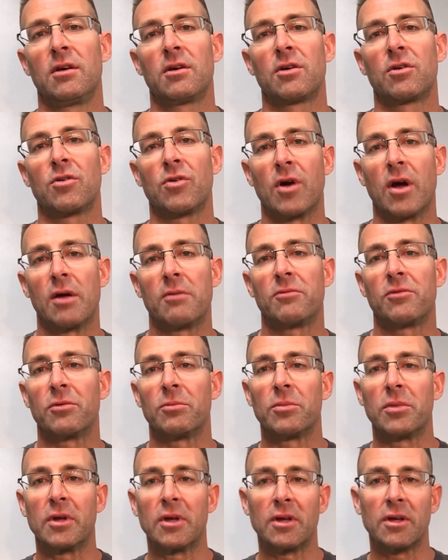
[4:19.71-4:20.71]
crime from
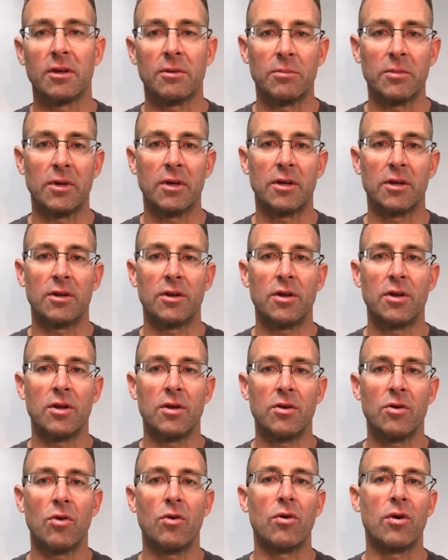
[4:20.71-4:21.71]
being committed,
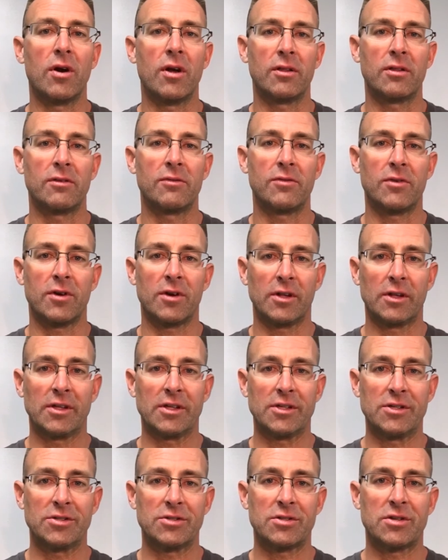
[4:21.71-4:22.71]
or at the very
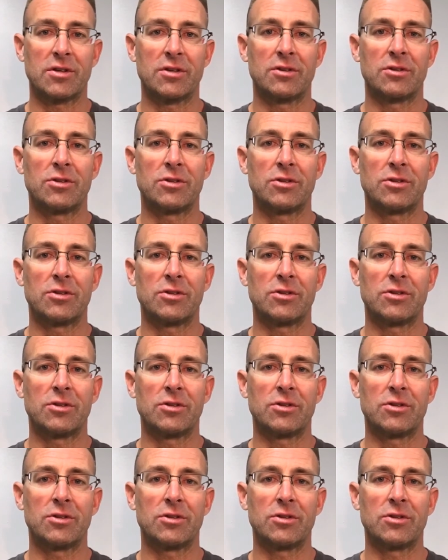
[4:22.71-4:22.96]
least